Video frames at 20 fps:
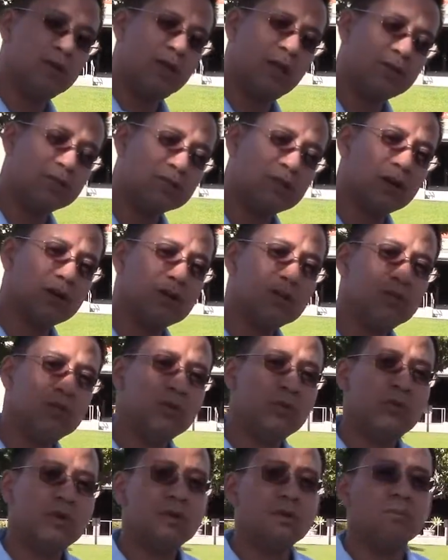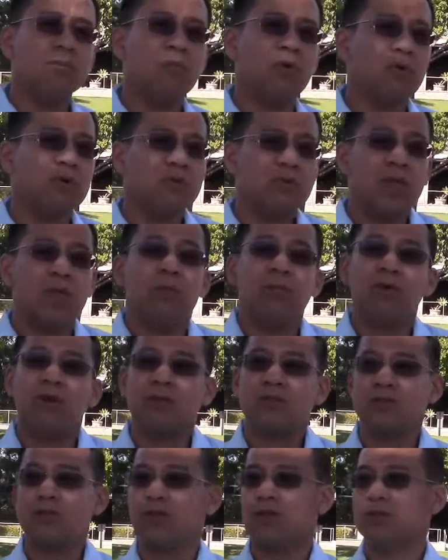and started doing more table
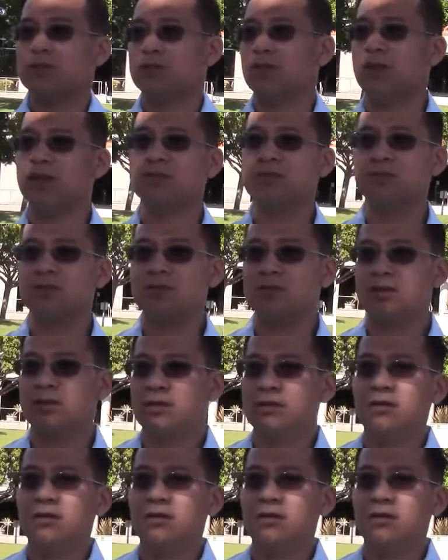CSS.